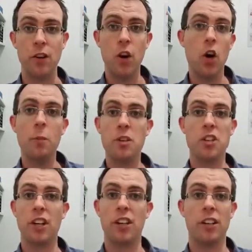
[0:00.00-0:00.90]
Almost
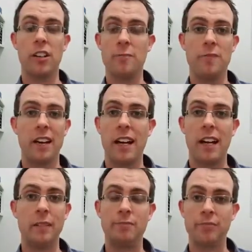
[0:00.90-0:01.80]
like
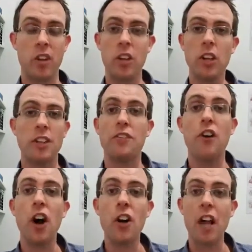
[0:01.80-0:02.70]
the
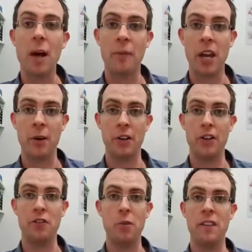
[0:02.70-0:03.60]
fire alarm going
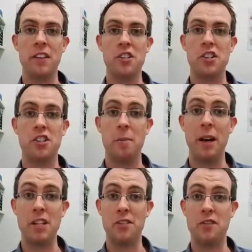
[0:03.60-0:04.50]
off when there's just a
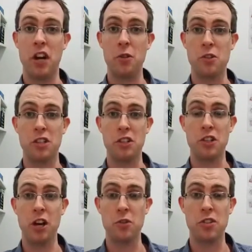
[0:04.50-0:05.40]
piece of toast in the
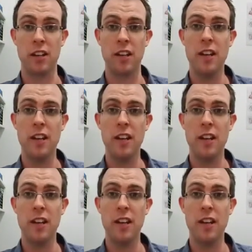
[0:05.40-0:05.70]
toaster.